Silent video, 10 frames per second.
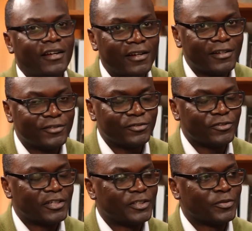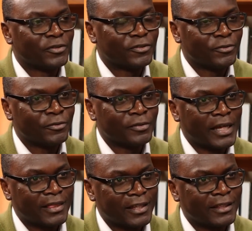to Johannesburg to
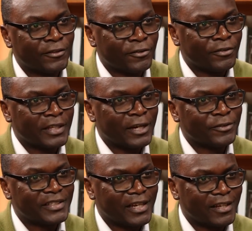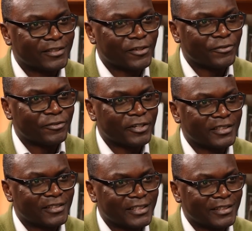attend the nanoscience
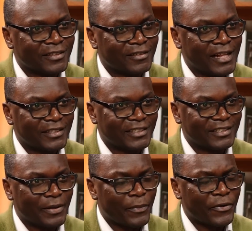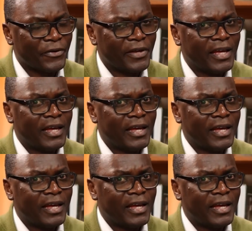conference in last December.